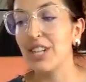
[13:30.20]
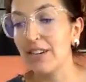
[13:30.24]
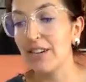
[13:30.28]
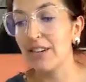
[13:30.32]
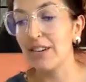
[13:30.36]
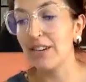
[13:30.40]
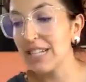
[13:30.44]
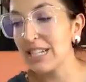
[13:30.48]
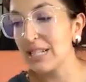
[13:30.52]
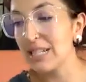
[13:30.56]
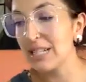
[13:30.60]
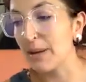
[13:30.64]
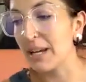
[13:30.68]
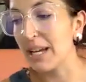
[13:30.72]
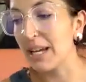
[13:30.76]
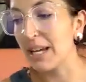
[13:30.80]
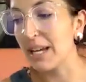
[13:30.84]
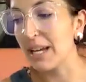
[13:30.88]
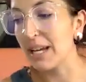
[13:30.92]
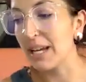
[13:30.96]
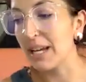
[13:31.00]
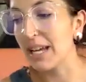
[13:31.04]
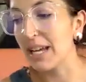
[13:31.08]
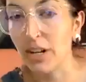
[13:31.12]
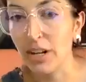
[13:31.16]
generally
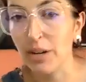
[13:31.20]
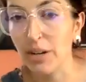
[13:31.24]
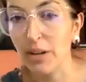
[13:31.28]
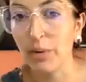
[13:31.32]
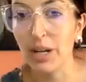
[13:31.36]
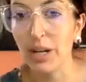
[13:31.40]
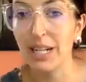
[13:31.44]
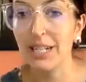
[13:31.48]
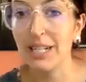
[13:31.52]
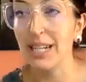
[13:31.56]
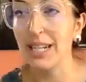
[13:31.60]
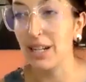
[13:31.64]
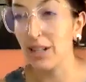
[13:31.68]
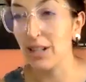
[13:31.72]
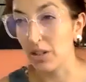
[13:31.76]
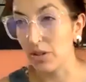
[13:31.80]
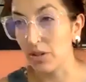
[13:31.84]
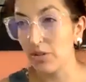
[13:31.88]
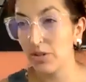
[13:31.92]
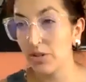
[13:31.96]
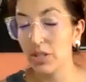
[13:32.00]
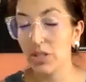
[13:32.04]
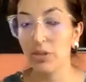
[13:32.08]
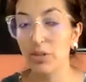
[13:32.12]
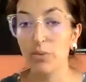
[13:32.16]
speaking, you're gonna wanna
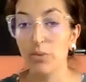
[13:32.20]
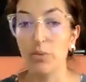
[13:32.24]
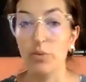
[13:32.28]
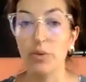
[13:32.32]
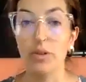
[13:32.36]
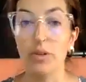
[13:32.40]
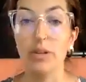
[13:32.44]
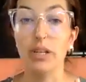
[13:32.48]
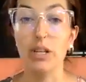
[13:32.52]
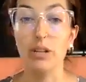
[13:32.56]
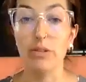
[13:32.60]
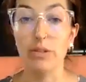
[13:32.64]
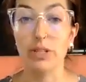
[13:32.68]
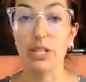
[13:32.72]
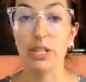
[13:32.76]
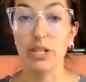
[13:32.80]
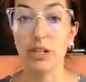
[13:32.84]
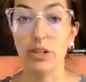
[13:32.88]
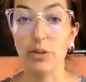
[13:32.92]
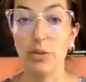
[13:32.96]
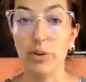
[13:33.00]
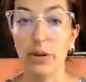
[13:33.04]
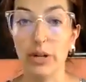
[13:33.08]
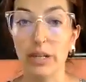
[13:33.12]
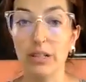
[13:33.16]
dilute when using
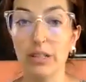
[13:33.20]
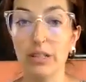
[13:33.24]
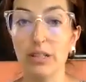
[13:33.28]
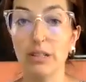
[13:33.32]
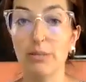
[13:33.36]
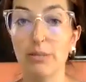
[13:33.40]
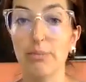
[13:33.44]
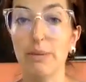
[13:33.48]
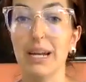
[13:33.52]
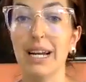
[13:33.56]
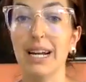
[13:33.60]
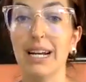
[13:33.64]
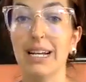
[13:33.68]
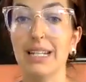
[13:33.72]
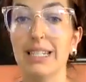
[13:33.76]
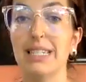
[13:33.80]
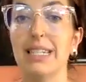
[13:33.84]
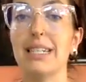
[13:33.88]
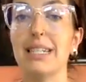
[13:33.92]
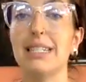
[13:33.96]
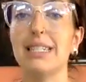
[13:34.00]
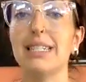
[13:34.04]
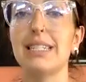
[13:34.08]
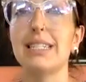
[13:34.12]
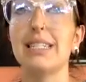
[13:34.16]
your oils because
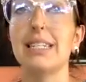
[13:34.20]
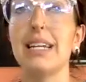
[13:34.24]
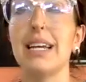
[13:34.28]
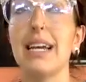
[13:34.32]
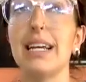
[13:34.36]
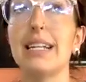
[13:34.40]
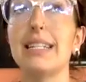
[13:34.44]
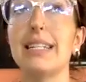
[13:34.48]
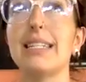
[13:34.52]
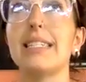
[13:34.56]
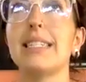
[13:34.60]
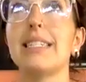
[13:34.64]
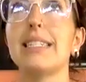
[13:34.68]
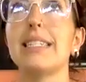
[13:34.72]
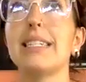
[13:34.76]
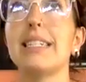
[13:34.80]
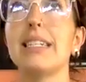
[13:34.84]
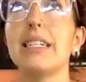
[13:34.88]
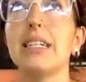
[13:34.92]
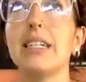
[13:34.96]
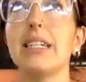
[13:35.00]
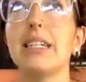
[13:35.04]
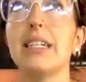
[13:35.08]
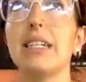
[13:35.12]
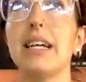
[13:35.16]

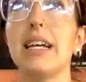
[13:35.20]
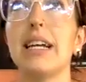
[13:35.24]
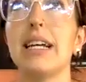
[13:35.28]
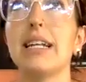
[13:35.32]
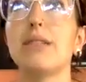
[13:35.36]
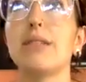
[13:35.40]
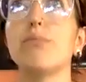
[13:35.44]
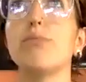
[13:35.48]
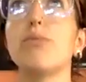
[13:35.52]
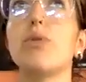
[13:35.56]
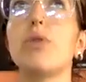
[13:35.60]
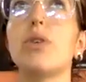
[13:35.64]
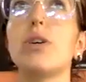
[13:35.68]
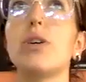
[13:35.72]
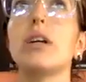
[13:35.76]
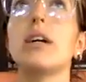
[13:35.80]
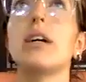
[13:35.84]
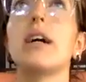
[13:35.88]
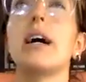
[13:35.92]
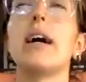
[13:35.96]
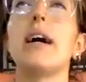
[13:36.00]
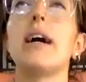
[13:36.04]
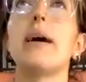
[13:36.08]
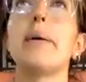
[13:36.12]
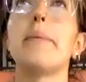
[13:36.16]
it's
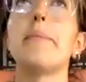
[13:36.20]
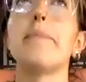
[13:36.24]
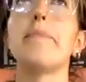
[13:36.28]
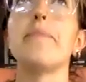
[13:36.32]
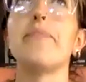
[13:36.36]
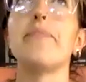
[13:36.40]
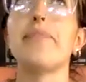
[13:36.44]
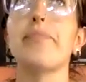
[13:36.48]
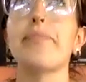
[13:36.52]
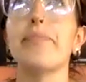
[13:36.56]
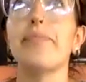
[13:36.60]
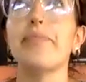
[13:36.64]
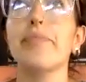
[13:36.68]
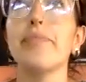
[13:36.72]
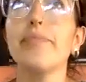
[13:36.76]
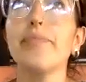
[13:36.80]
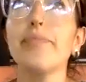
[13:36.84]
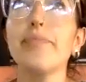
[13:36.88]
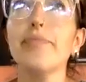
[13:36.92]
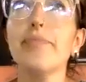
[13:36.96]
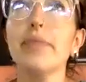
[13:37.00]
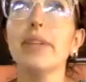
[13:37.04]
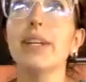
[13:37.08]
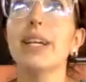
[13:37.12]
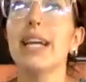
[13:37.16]
more,
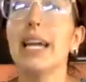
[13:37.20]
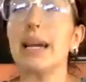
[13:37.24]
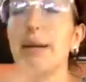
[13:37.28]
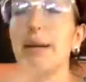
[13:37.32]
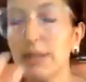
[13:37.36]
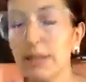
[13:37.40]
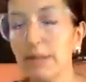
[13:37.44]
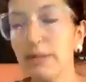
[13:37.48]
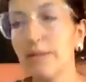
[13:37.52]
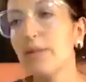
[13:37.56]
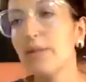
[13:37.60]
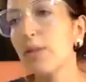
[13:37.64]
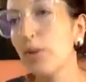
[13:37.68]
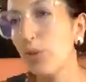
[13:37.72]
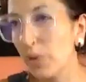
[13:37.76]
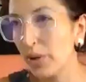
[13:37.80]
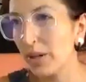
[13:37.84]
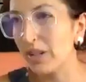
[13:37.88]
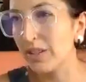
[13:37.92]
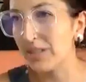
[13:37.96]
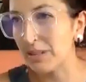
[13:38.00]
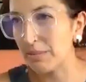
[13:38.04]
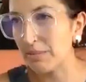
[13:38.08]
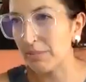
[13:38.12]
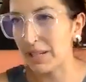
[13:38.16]
keeps the
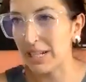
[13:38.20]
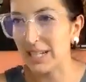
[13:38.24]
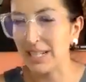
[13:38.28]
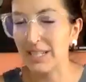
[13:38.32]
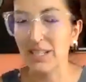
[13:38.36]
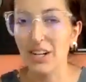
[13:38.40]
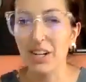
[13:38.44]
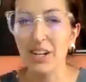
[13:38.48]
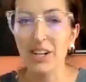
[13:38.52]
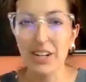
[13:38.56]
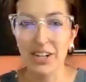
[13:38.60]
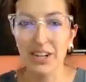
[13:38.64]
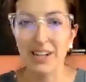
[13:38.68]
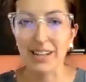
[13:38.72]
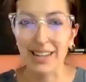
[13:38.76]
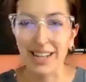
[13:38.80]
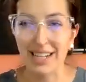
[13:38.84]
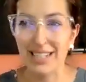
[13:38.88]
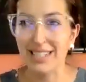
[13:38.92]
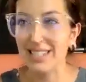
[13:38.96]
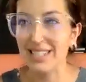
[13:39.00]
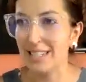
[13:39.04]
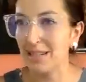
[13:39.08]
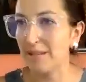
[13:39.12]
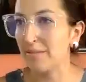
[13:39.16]
oils in place longer and
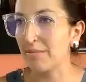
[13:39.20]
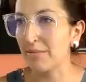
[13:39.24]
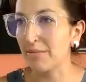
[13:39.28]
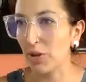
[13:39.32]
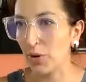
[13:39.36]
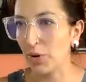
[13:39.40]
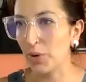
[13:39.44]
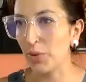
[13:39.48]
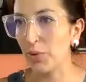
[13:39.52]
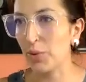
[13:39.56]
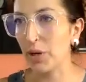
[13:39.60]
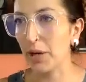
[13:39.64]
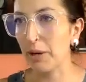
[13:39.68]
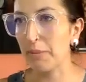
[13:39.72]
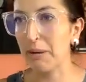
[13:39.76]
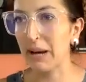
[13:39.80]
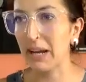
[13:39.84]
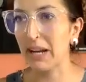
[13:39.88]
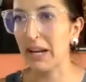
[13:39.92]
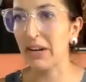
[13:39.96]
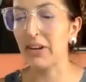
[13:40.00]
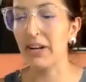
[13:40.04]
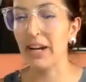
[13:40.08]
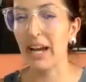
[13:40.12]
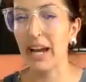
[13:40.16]
lets them go to work
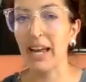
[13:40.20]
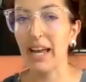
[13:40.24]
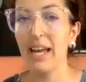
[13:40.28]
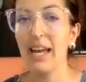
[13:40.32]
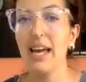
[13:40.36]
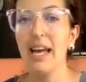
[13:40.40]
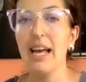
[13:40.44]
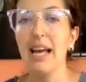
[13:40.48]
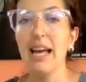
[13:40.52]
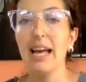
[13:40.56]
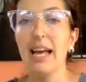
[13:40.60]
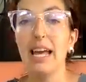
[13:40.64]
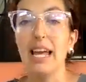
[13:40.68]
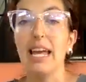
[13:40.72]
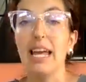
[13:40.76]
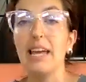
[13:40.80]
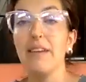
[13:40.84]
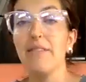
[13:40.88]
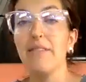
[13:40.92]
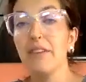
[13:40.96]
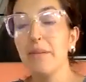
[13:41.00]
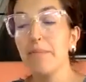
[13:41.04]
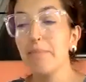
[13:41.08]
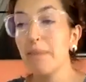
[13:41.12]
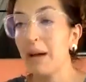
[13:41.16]
better, okay?
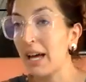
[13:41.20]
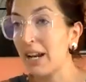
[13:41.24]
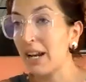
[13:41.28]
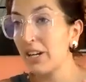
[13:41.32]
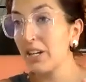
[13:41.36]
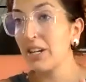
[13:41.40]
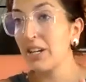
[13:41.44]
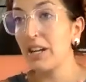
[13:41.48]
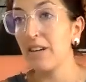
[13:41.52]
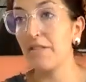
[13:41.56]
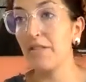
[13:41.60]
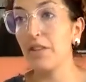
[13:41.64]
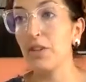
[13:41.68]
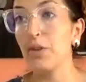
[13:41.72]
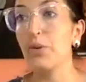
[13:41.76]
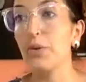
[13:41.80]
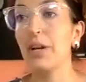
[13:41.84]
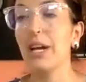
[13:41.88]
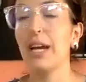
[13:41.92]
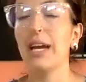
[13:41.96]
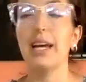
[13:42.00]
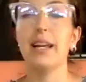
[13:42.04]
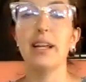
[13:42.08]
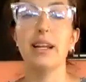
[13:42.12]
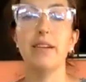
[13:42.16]
Even better if you
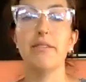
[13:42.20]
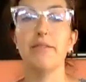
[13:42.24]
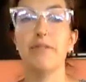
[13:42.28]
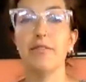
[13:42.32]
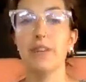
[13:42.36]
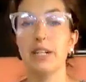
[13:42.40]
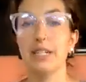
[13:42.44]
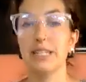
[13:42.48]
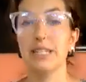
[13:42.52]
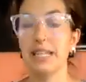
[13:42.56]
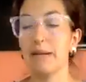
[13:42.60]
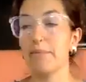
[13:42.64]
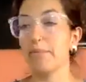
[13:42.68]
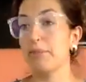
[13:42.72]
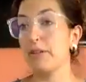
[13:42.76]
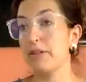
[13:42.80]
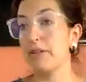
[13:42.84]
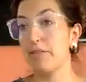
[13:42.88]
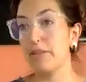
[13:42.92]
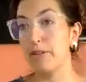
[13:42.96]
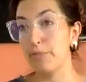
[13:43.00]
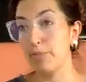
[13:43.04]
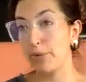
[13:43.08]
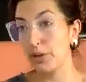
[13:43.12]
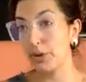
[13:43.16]
can, for example,
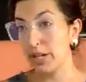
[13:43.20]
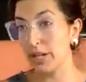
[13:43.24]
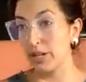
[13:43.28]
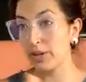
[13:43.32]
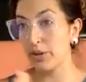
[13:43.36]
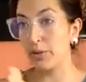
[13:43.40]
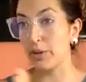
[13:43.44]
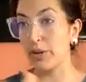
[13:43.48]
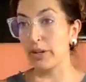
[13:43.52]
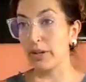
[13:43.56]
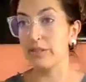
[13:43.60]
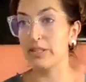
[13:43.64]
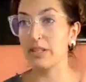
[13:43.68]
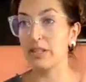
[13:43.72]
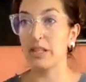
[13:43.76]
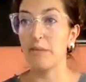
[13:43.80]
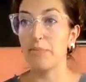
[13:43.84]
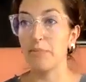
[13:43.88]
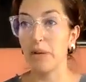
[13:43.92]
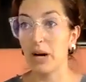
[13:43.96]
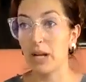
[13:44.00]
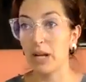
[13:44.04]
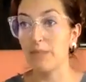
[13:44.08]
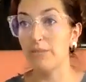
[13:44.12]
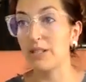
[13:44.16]
if you're putting your oils on
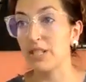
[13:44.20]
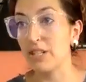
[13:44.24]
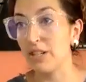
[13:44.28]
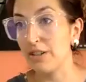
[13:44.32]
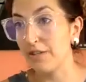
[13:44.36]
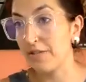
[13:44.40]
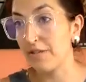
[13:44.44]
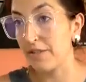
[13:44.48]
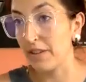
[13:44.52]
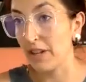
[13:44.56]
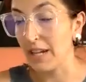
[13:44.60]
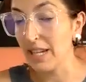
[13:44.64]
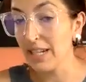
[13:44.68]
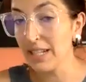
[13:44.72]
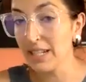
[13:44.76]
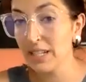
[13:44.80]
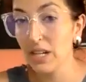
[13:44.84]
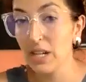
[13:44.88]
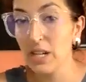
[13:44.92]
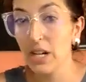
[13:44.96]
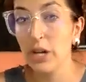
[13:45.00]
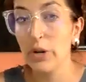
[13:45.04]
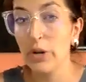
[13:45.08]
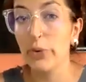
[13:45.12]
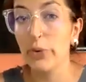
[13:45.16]
the bottoms of your feet,